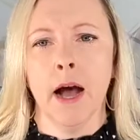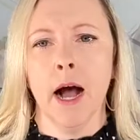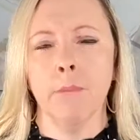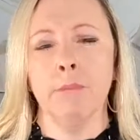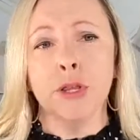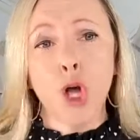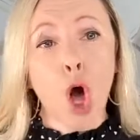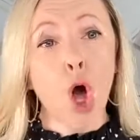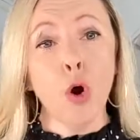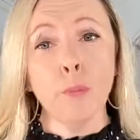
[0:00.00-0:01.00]
But the
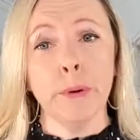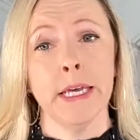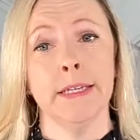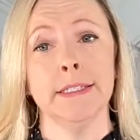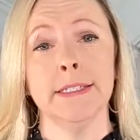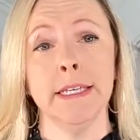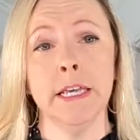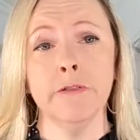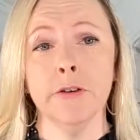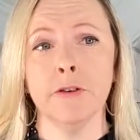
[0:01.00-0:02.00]
hope is,
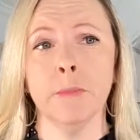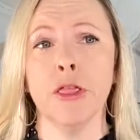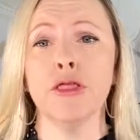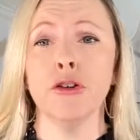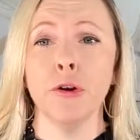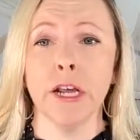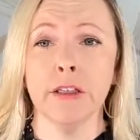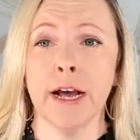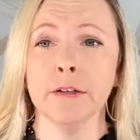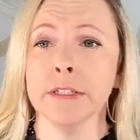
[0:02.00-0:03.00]
even from a
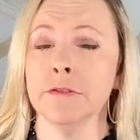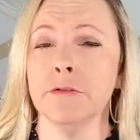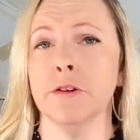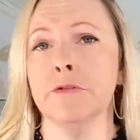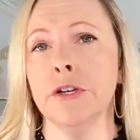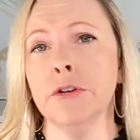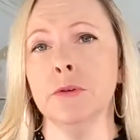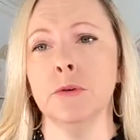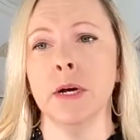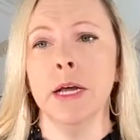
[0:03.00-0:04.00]
30,000-foot
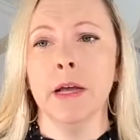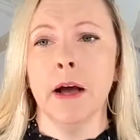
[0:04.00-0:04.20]
view,